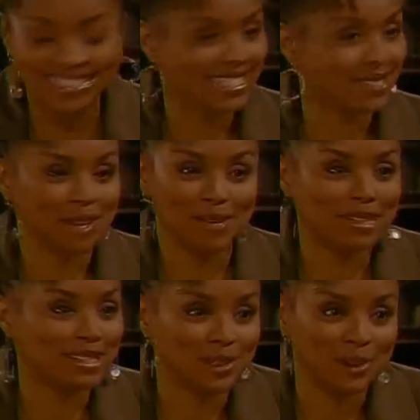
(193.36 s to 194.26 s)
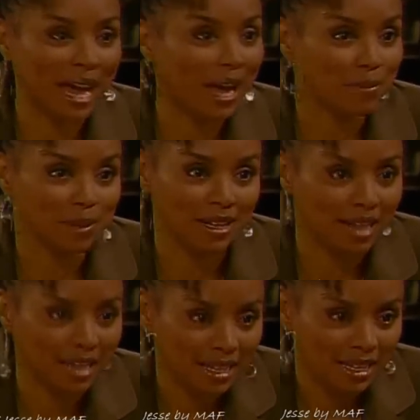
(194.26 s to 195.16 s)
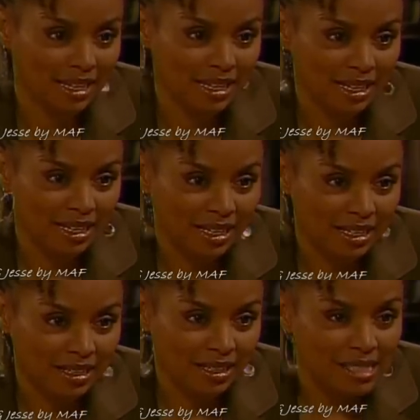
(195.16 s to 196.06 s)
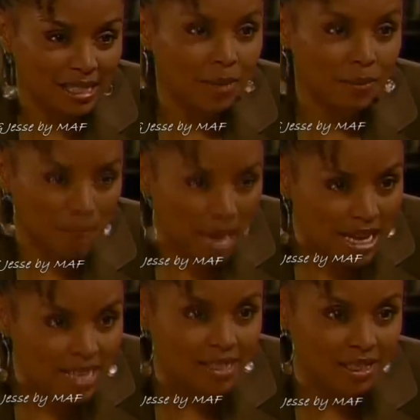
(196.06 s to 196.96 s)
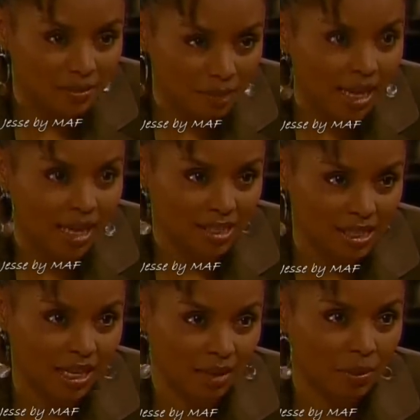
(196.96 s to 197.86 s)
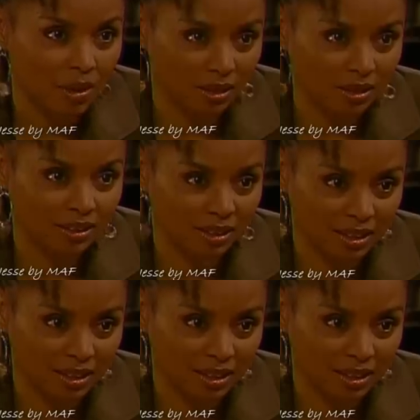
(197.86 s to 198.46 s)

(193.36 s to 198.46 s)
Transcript: it just made me so happy. He's an amazing man, Tad Martin.